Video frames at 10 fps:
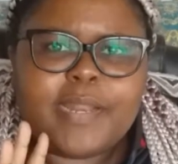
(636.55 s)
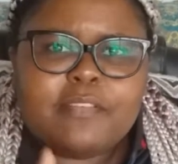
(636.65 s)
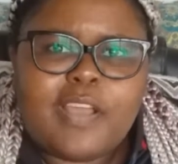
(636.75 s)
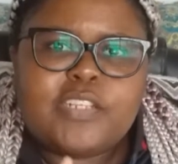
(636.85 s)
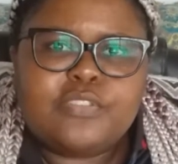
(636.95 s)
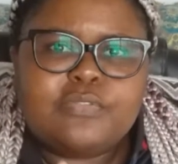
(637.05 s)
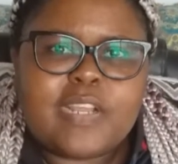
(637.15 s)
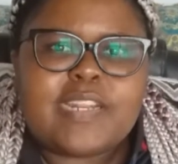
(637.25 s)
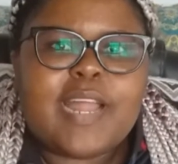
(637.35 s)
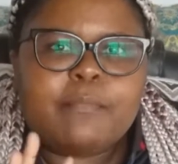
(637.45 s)
but if I do
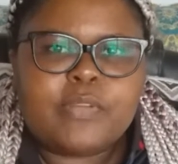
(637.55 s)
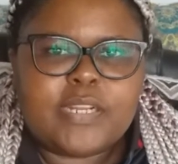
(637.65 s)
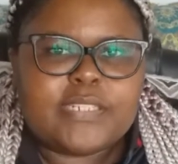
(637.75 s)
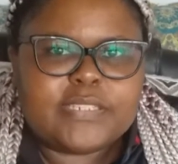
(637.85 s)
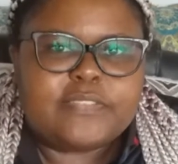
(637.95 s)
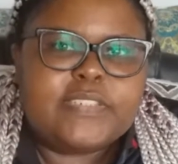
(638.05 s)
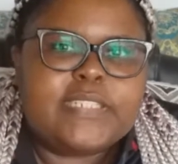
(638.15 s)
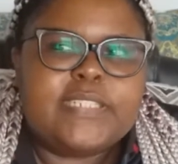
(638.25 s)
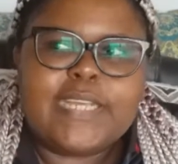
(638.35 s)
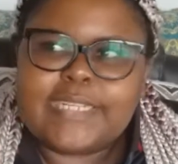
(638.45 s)
find it, I'm gonna
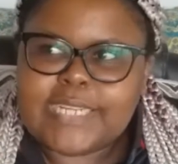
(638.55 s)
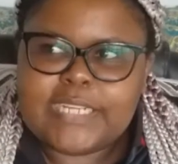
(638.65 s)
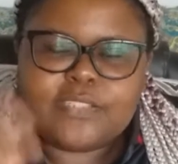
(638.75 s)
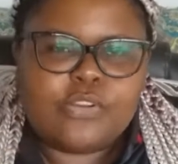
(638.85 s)
definitely attach